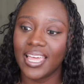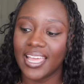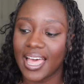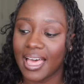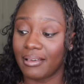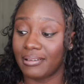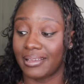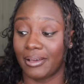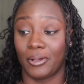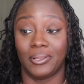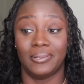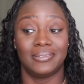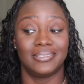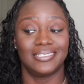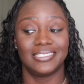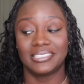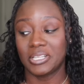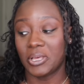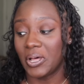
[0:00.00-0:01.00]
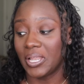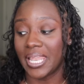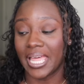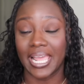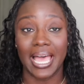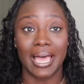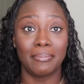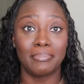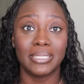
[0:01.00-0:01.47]
I got. Ugh, all
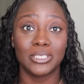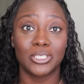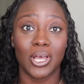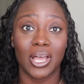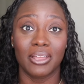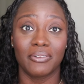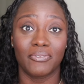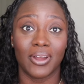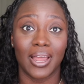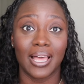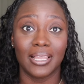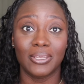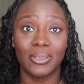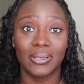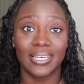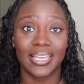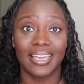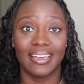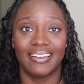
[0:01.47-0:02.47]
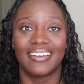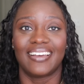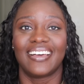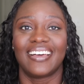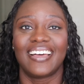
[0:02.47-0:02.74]
I got. I've been talking for how long now?